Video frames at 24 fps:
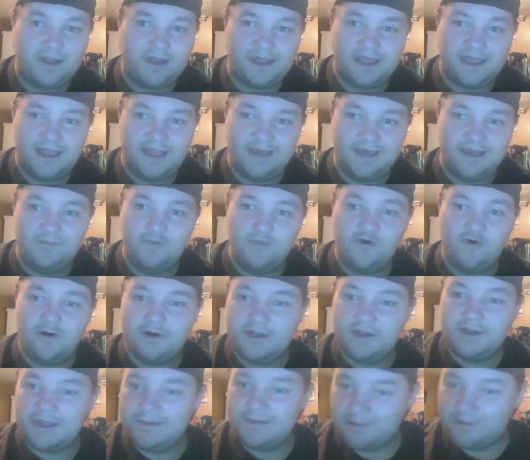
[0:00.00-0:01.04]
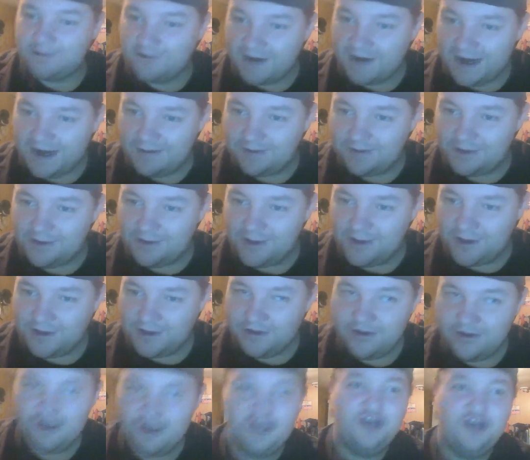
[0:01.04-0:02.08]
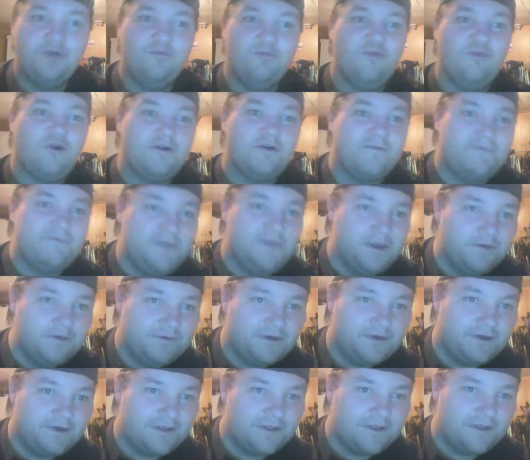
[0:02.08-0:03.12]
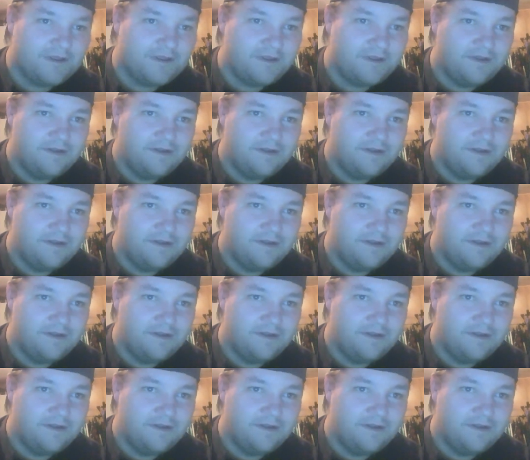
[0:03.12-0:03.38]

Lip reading: to get more subscribers, more viewers